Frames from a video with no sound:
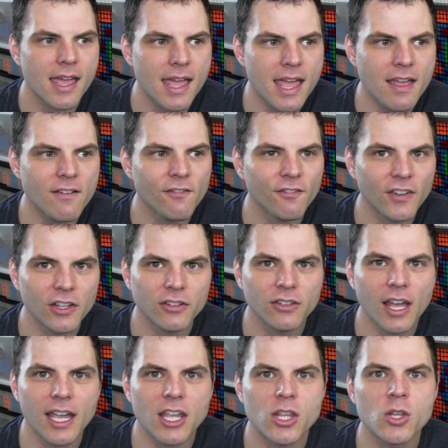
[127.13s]
It feels
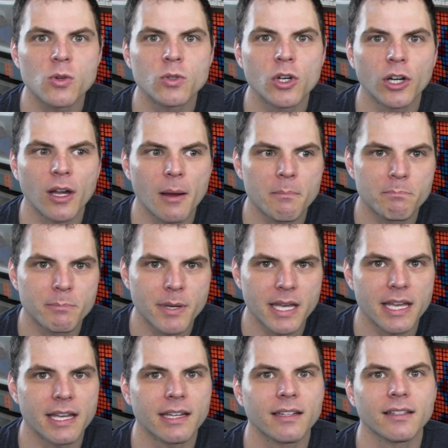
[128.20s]
like you took a
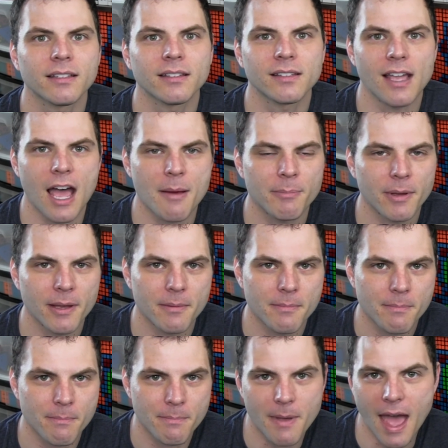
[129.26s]
big step
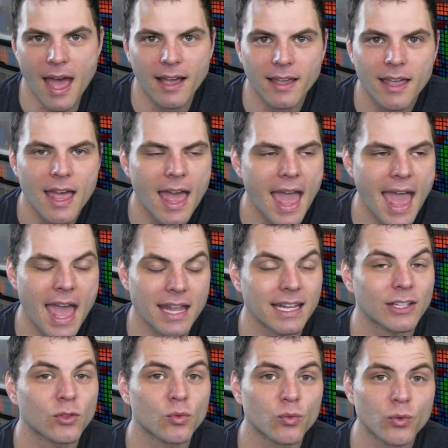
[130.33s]
back. And
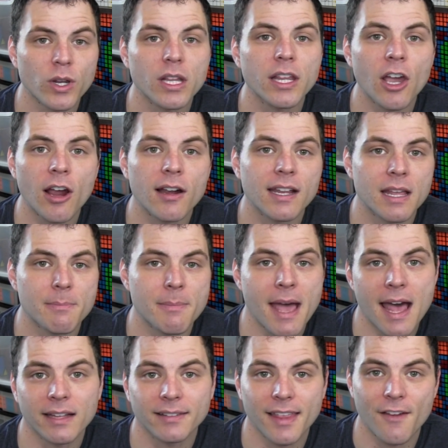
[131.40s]
it's really hard to get
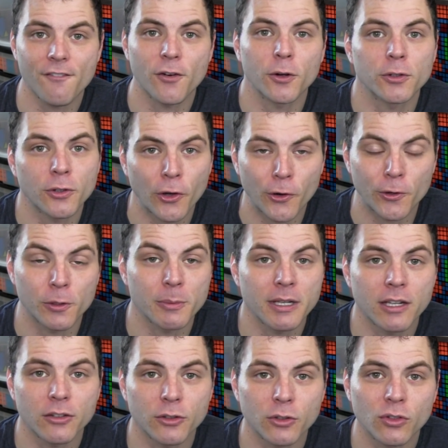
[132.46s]
past that first hurdle
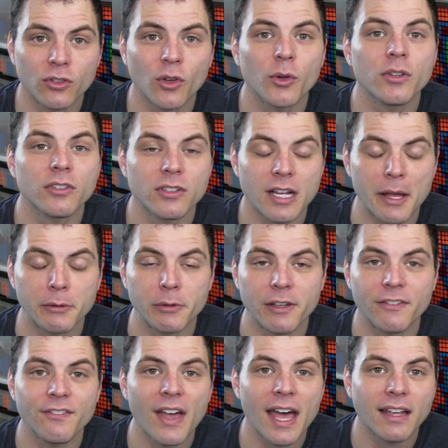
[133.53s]
because you're so used to times
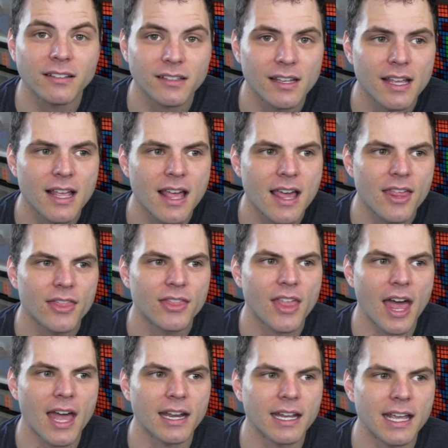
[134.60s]
being fast
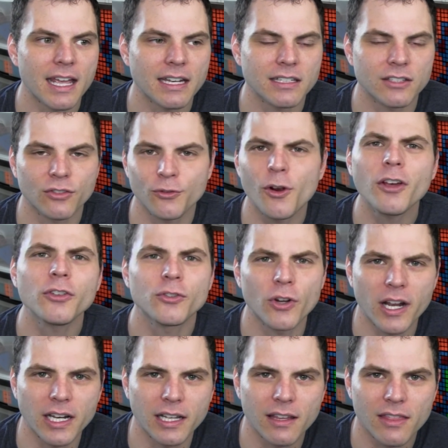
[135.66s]
that it's
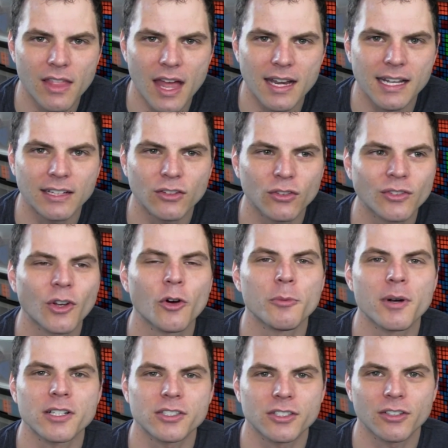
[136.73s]
frustrating that it's so
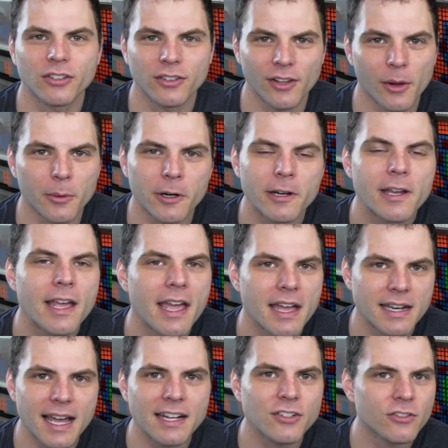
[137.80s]
much slower.
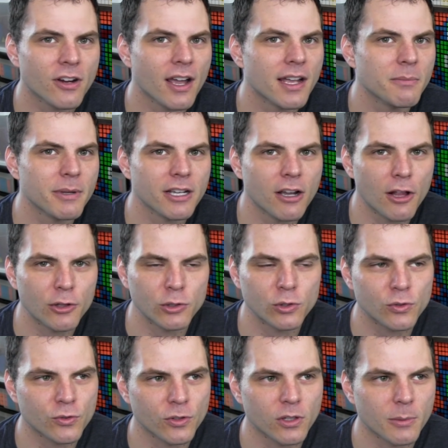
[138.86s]
And I tried being color
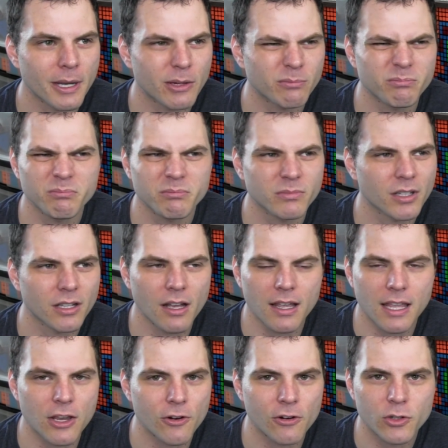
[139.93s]
neutral about a
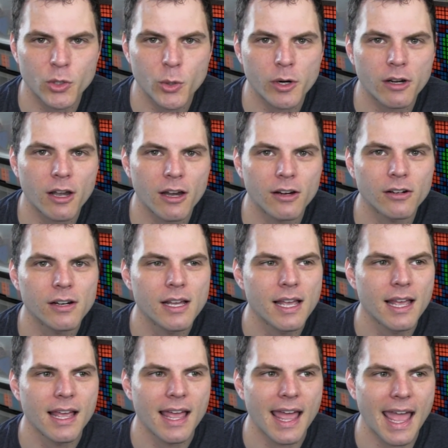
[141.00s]
year or 2 ago,
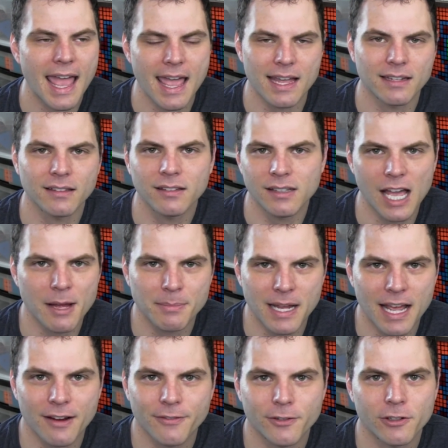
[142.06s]
and
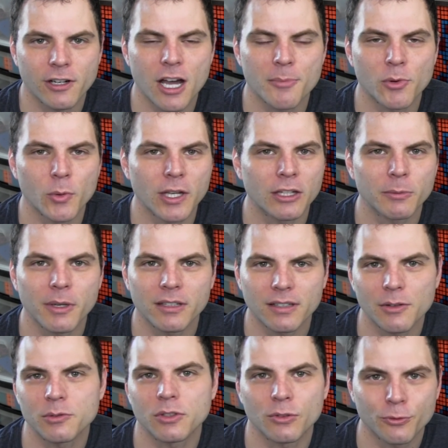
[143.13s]
stopped after a couple weeks because
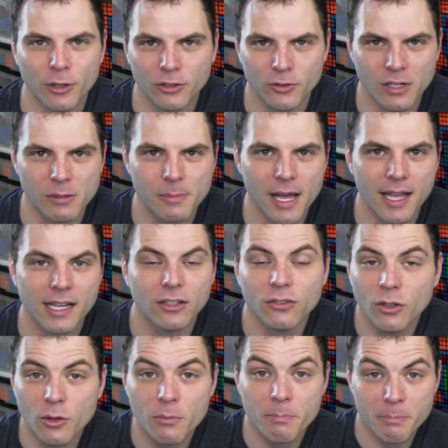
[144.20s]
I was just frustrated by it.
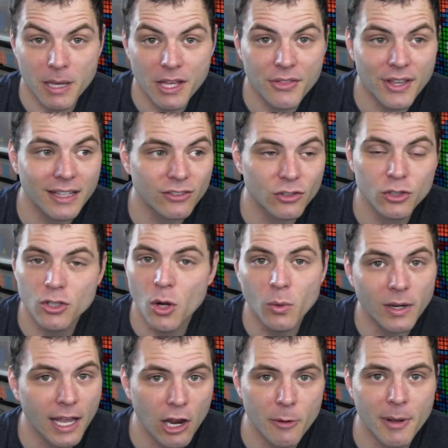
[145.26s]
So the big thing is
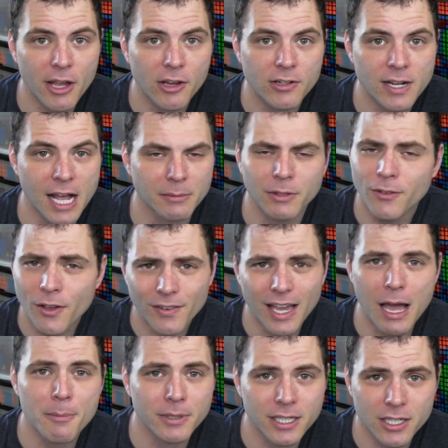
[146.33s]
don't care about your times. If you have a
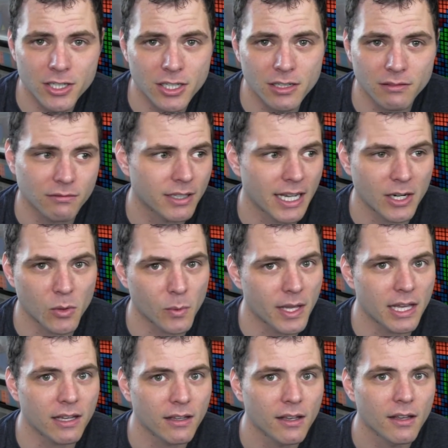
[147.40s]
competition in a
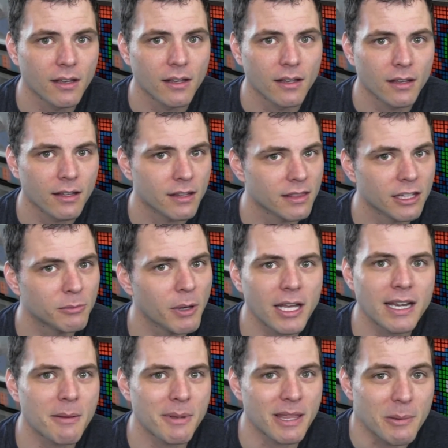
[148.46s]
week, this
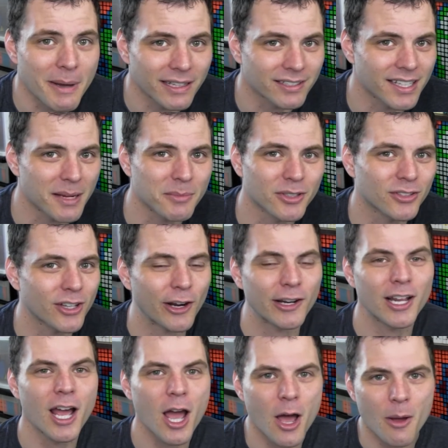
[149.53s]
might not be the best time to
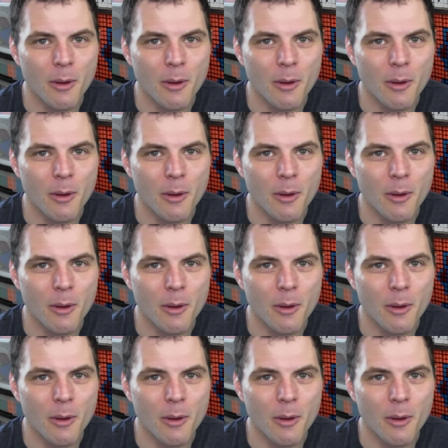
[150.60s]
start.